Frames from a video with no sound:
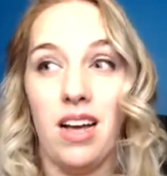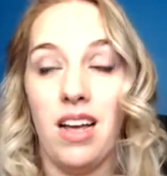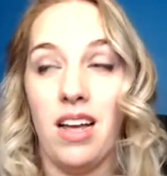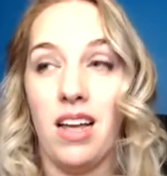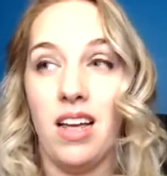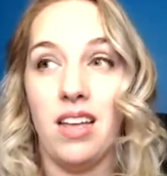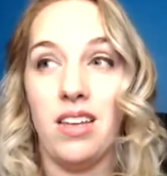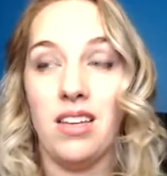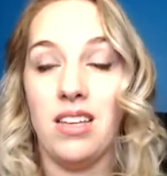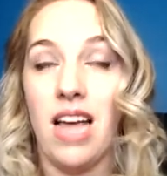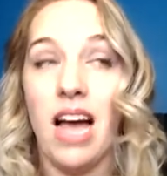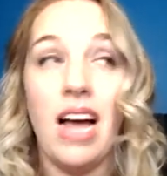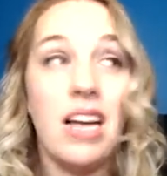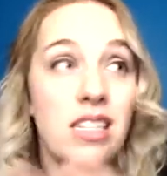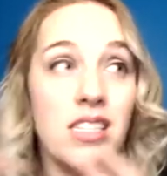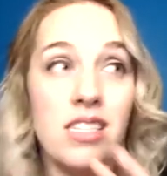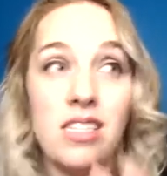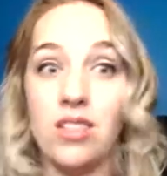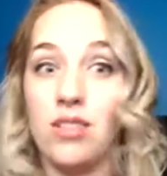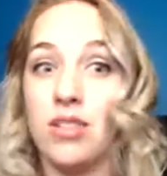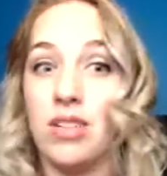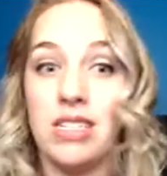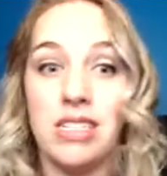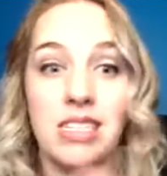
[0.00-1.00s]
Yes,
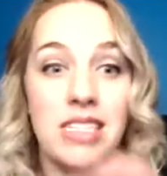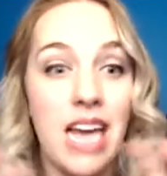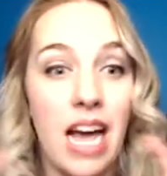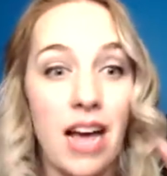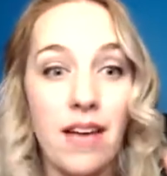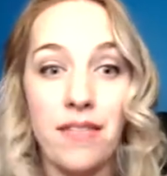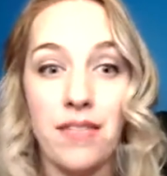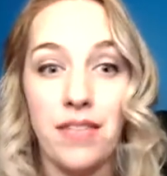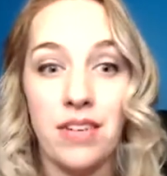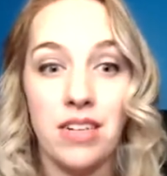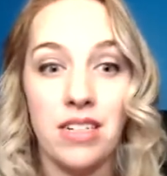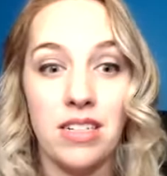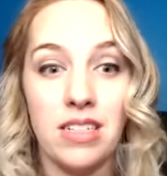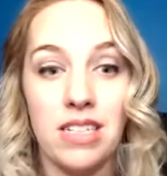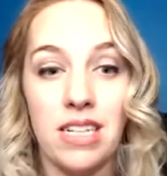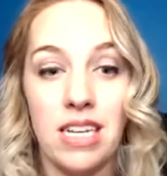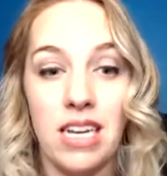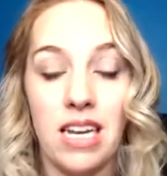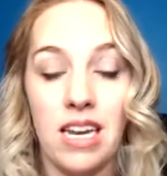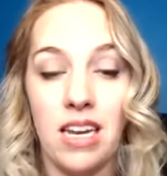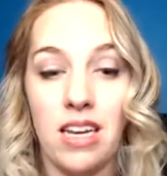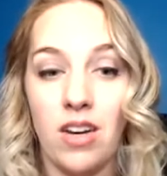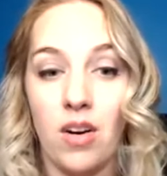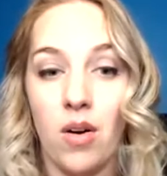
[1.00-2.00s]
you can
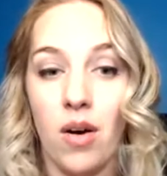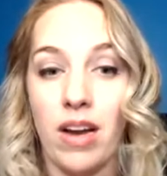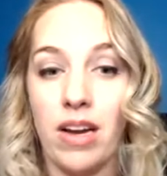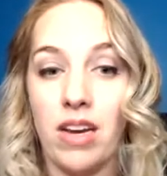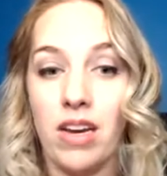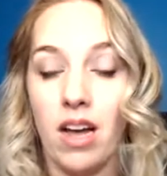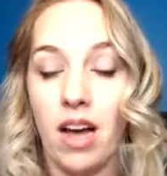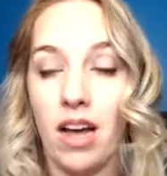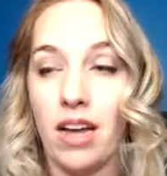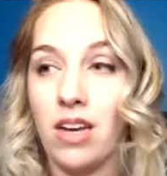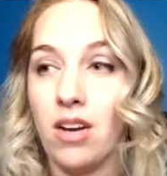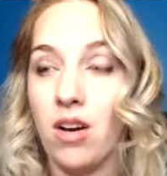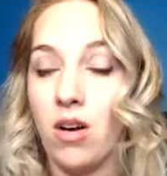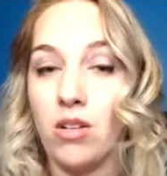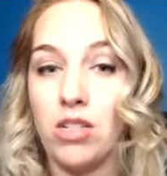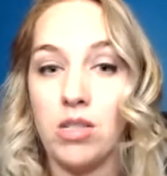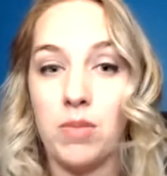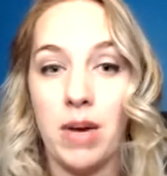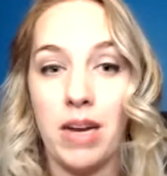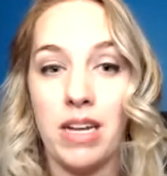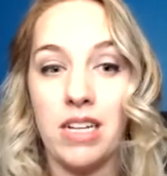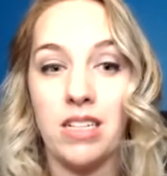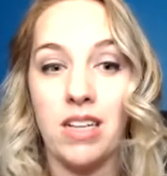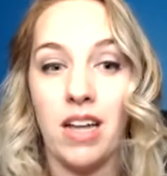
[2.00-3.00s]
definitely, I coach
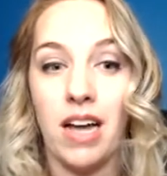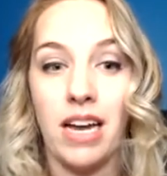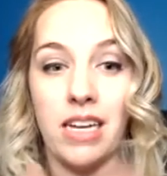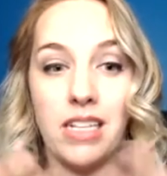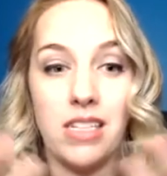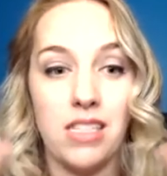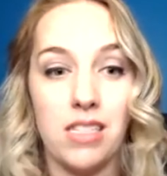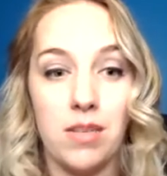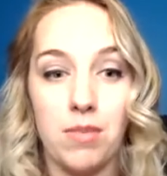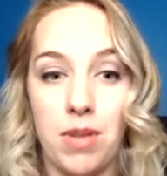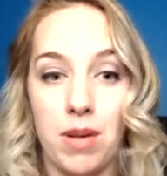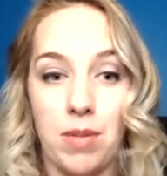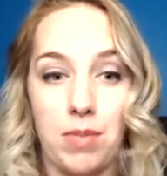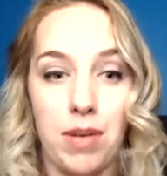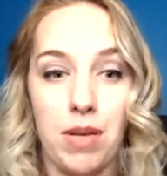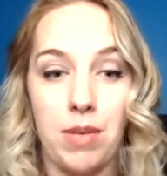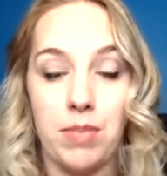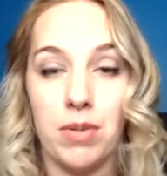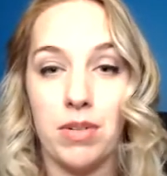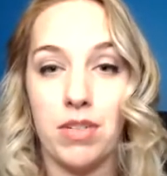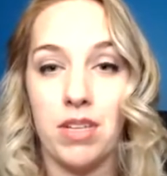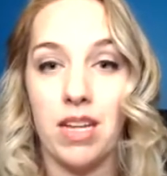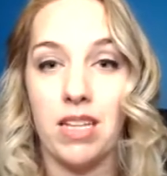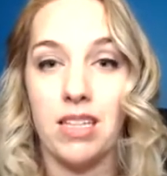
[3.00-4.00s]
my clients to meet
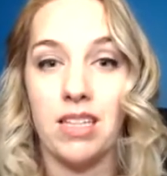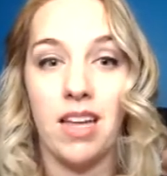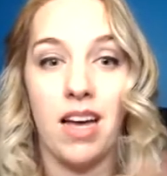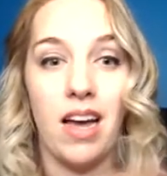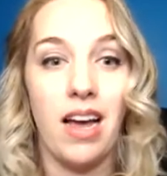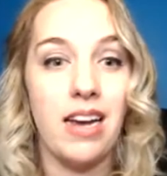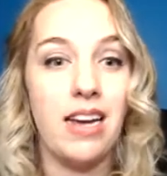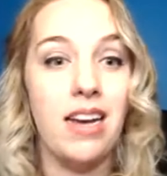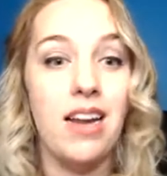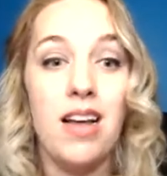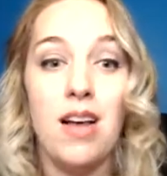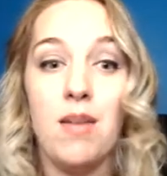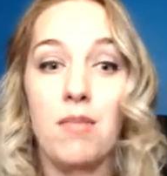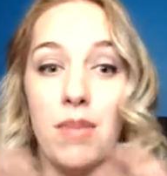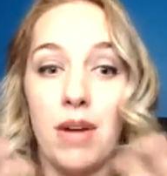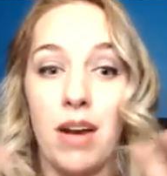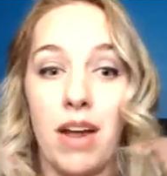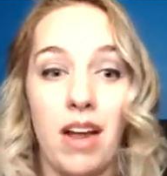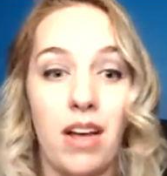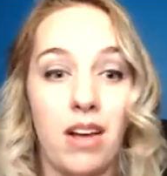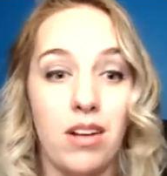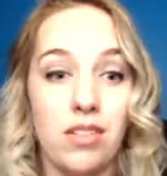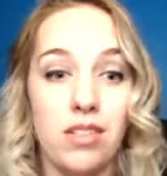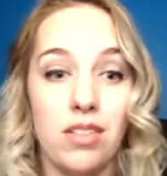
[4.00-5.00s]
people online, but
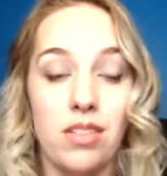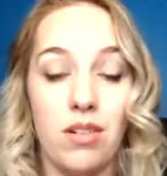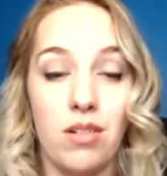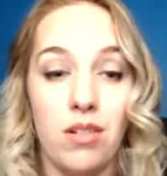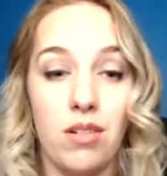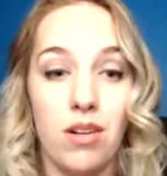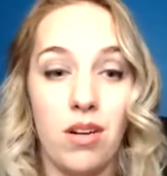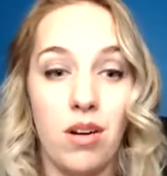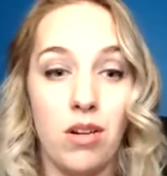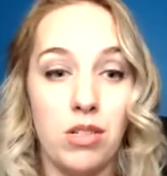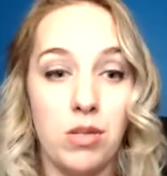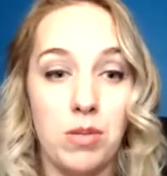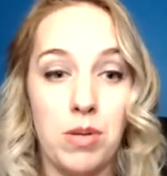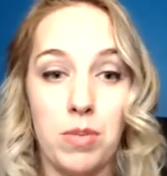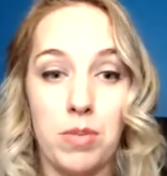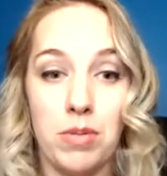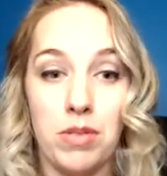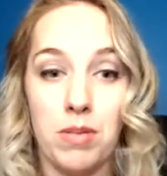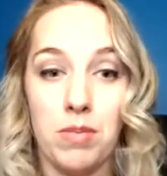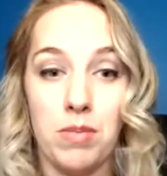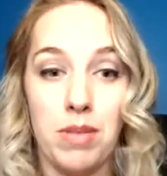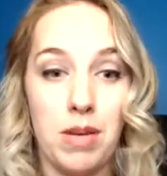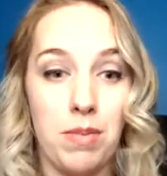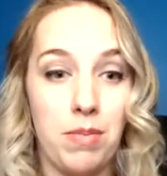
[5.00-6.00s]
I also coach people
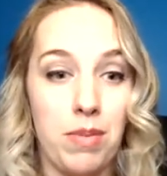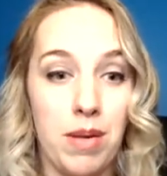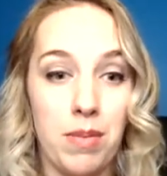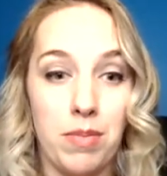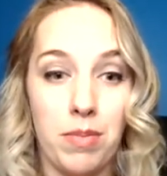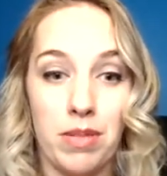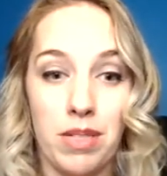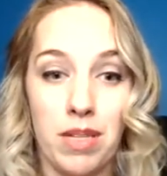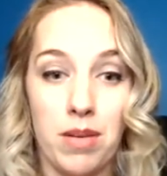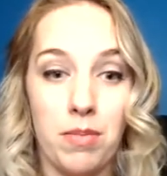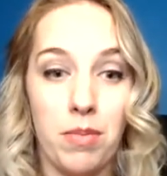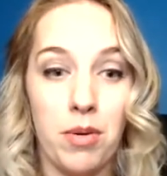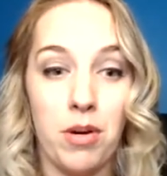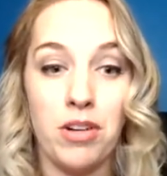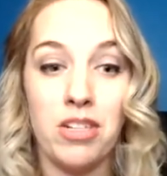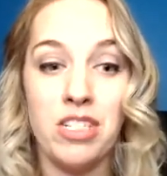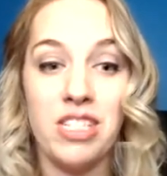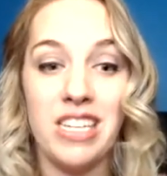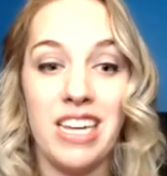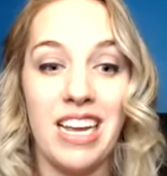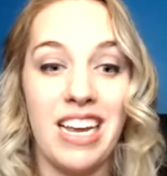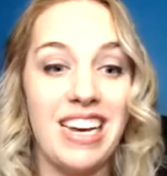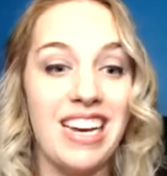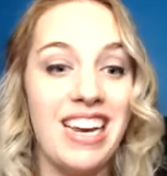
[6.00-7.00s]
to meet people in
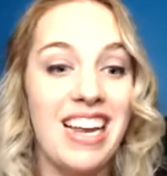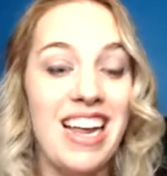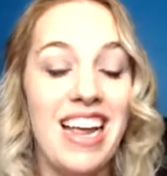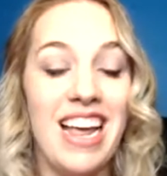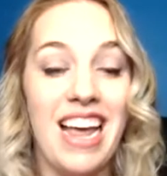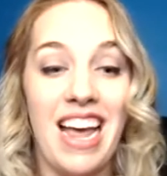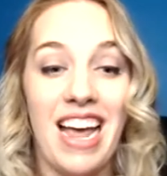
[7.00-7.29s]
person.